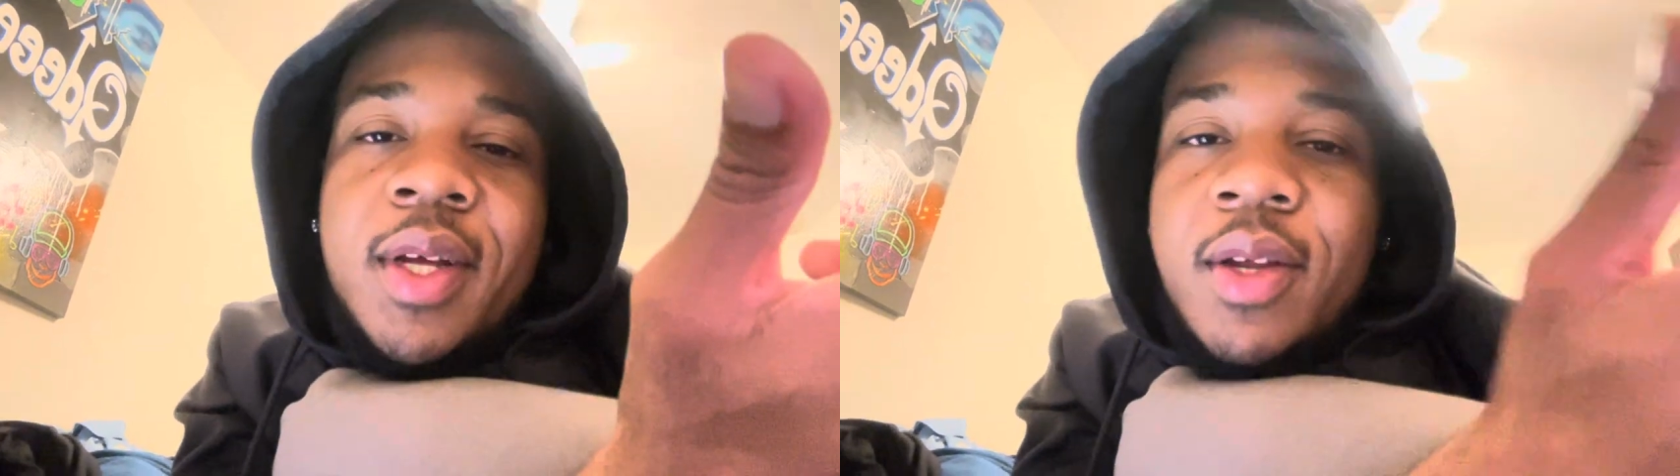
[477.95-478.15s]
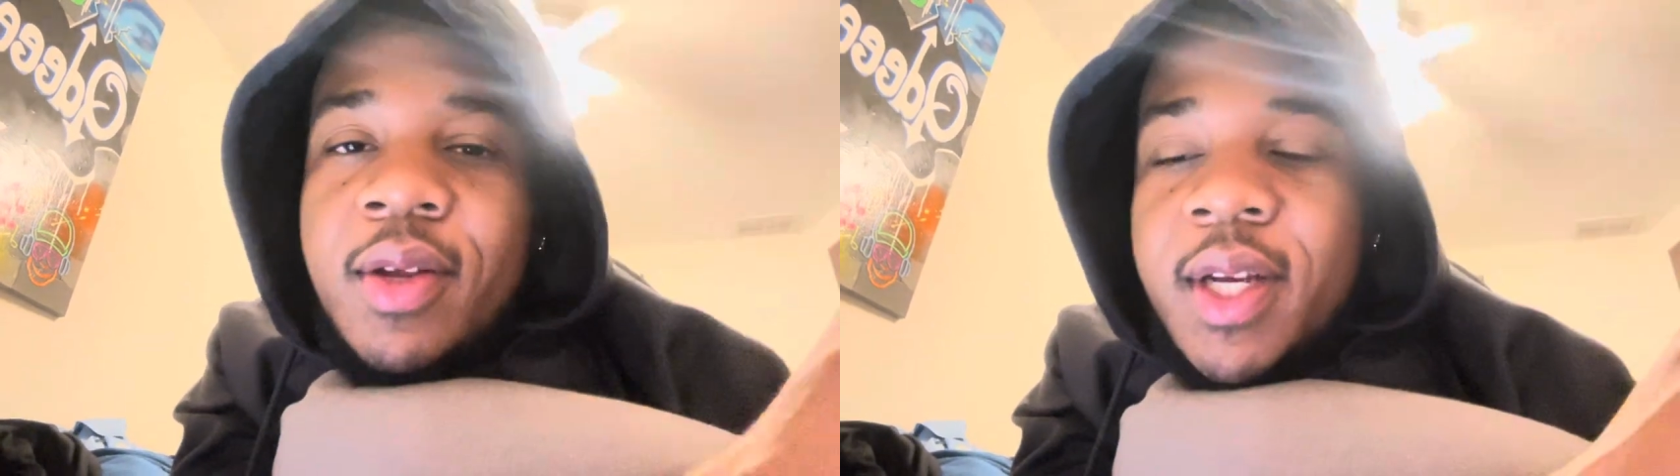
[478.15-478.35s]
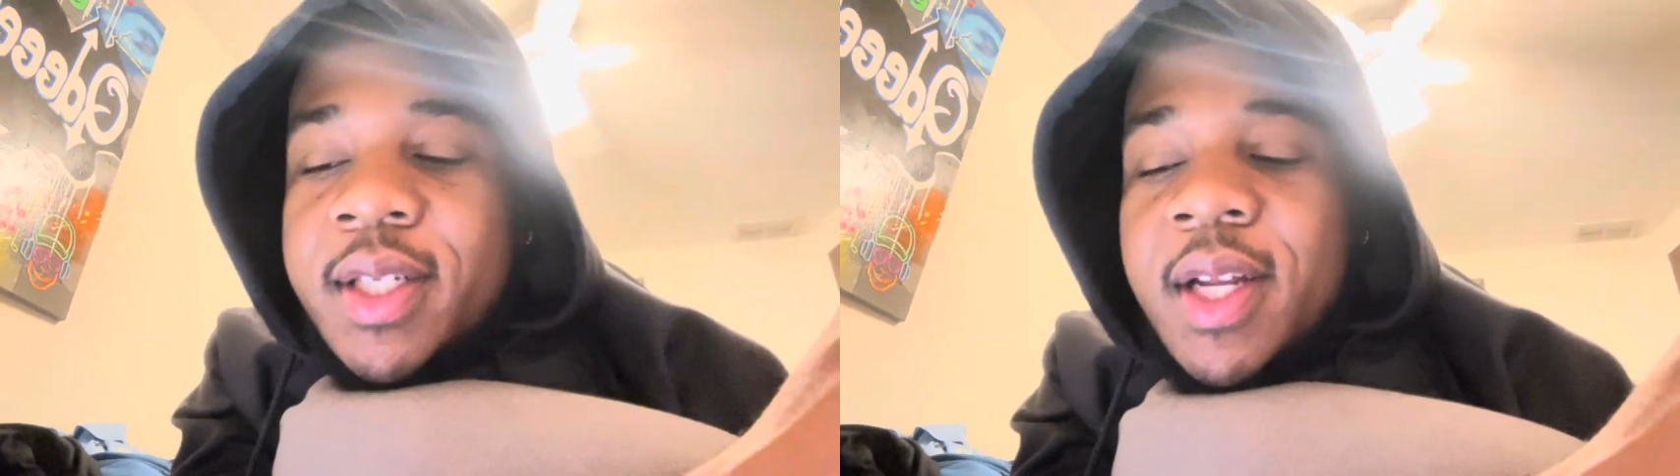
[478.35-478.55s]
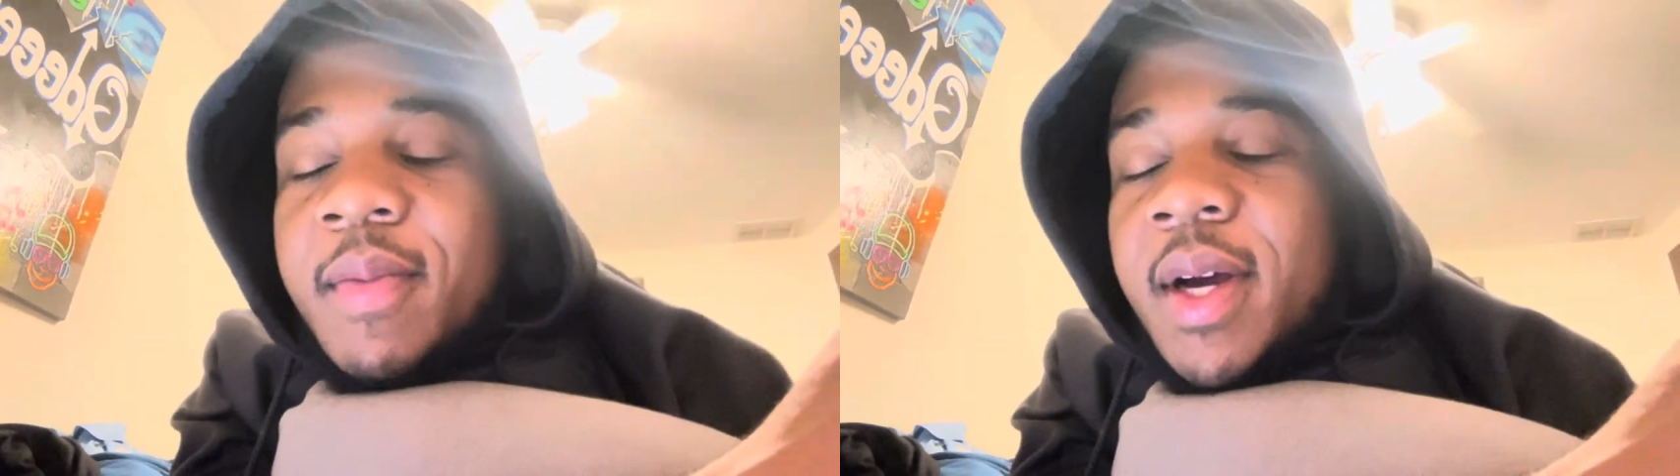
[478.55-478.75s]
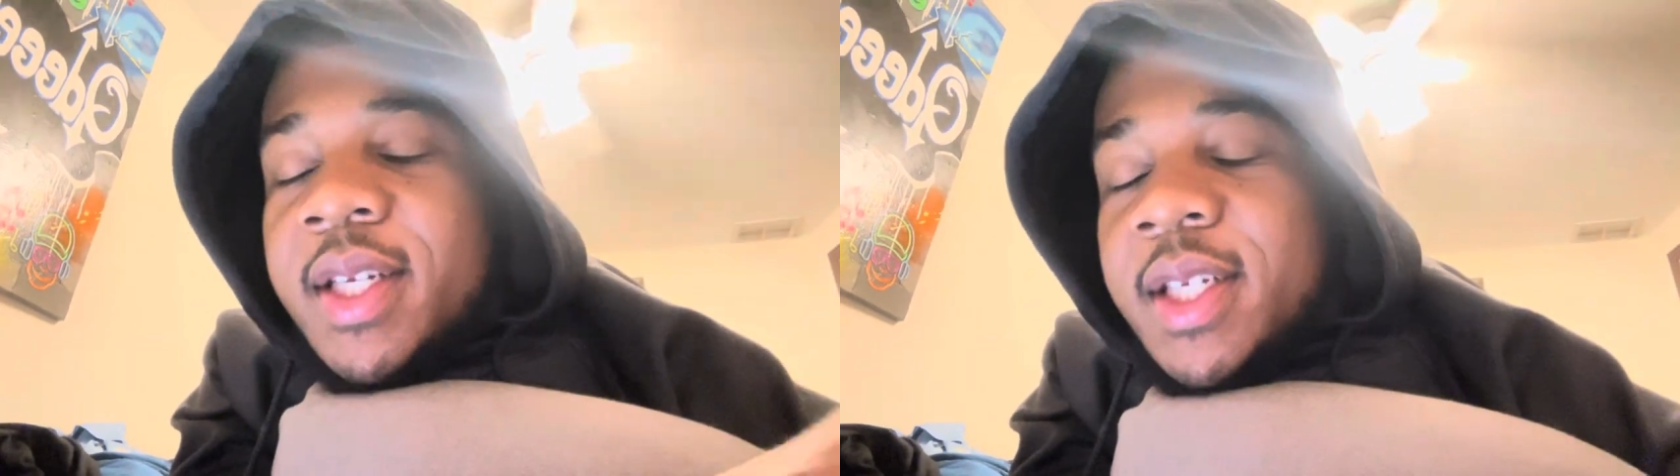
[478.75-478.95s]
you know, that's not
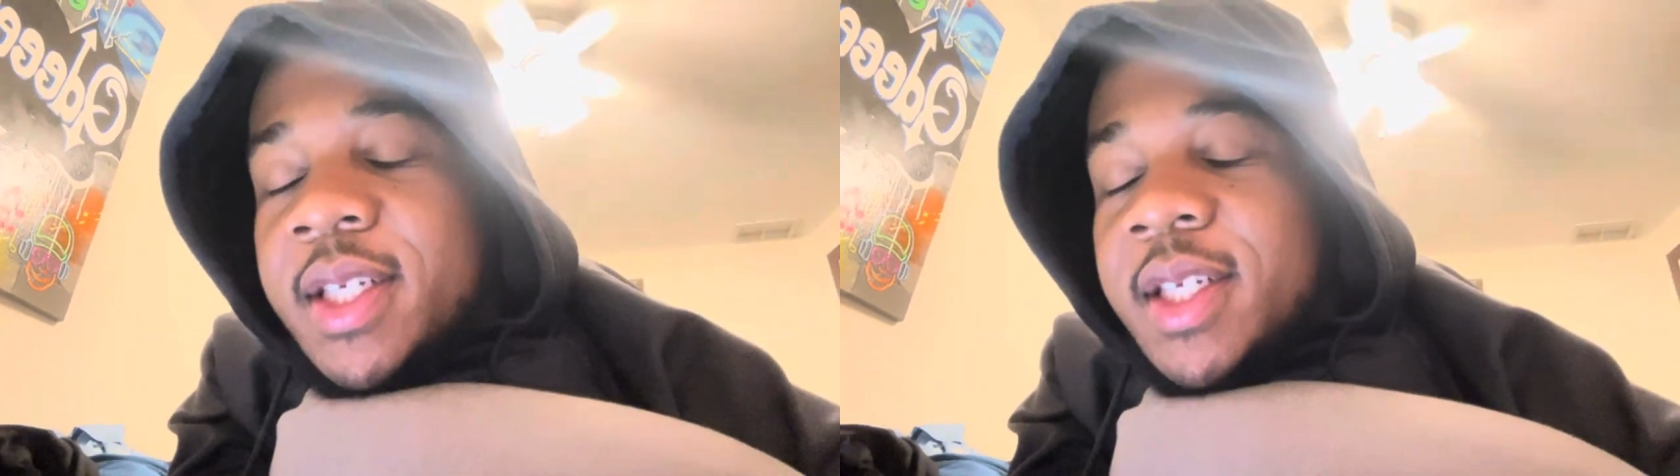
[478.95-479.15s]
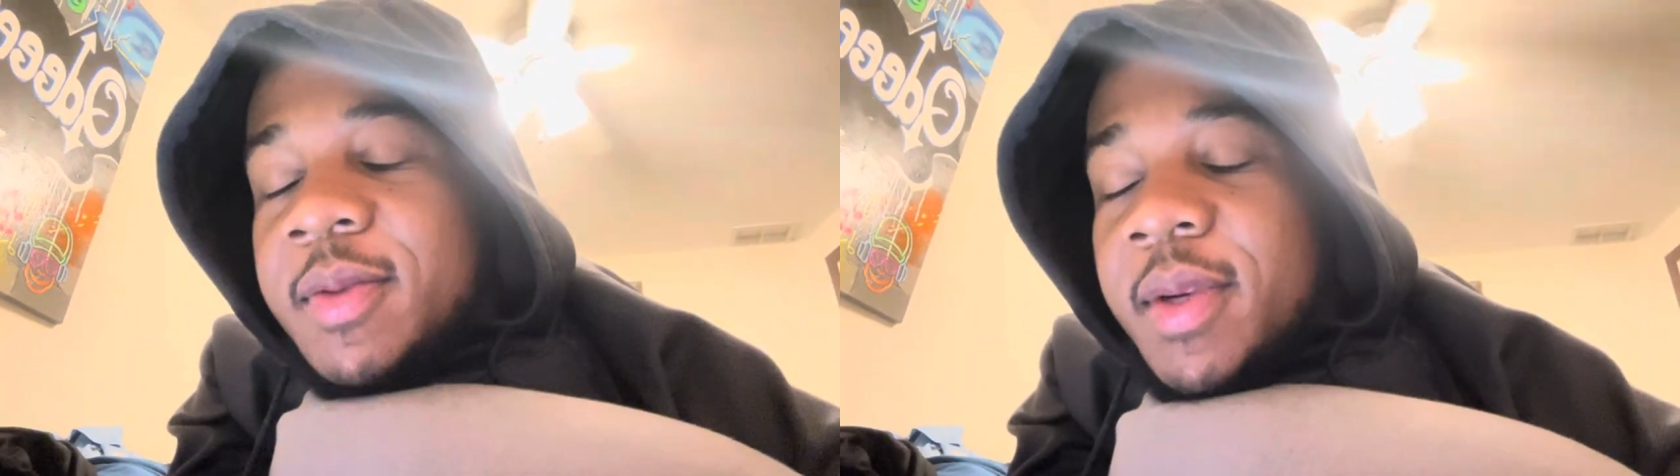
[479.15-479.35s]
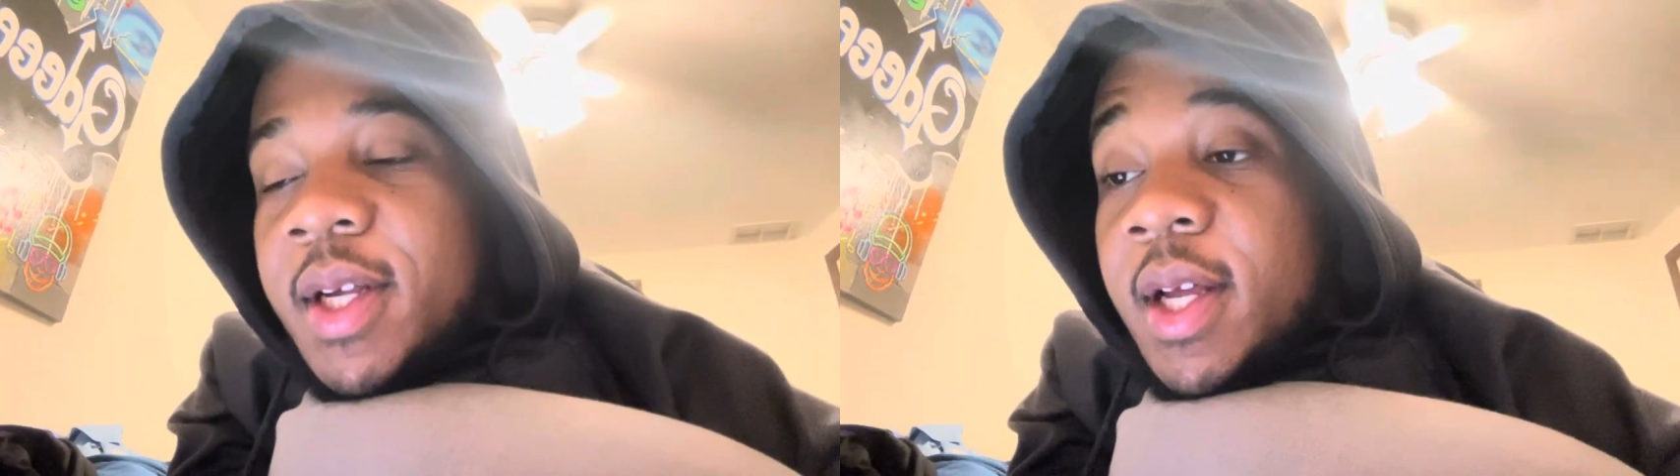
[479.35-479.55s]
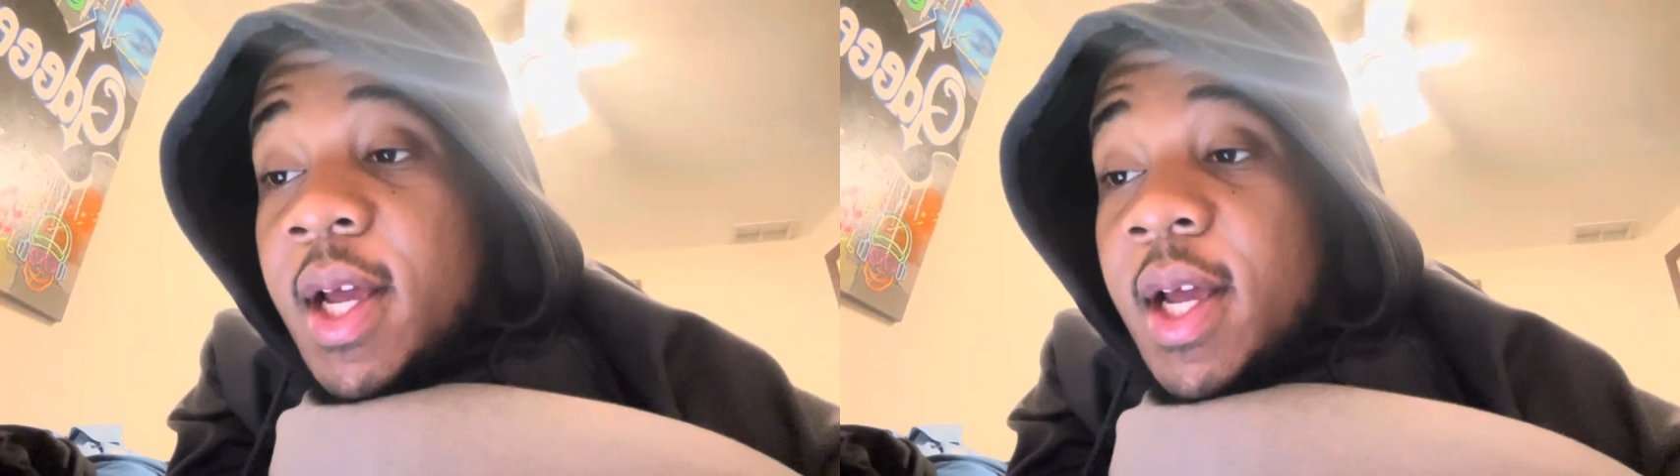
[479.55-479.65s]
my intentions, but